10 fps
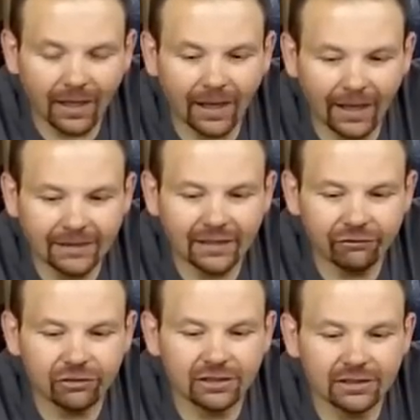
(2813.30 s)
I
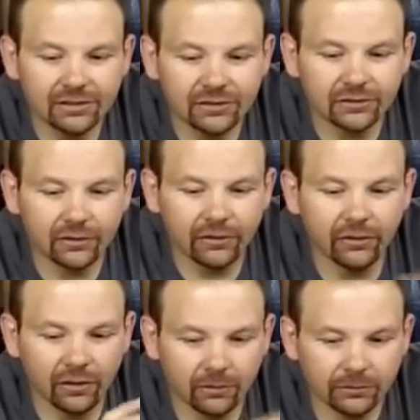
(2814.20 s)
definitely,
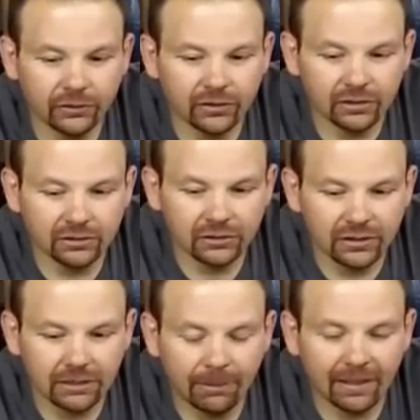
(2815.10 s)
to
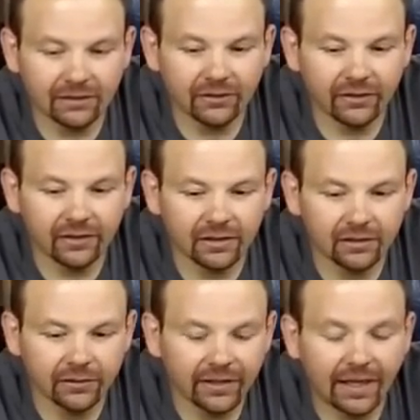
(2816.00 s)
get back to
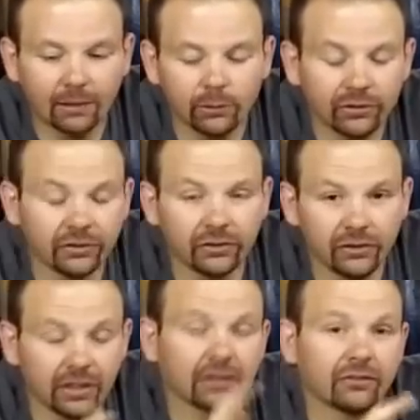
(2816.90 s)
the guy with
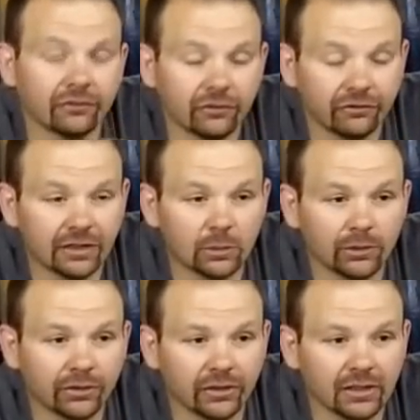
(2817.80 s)
the other fellow
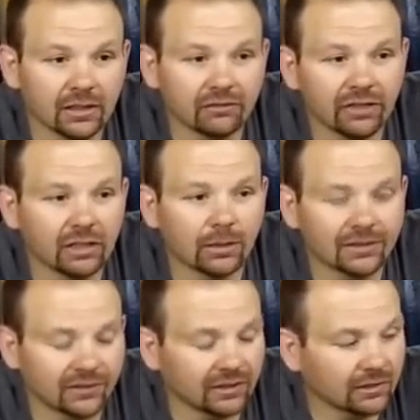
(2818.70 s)
with the video I
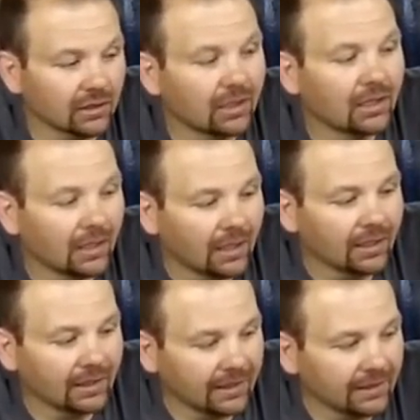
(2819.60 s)
seen,
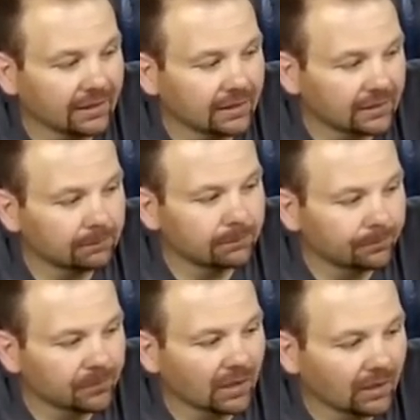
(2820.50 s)
he
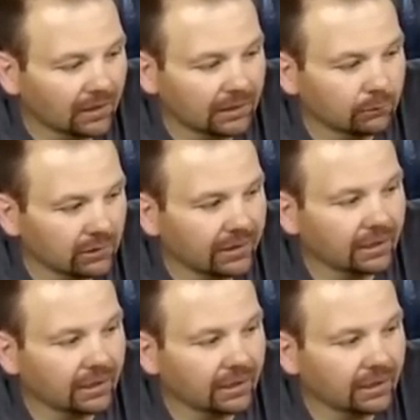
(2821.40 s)
really had a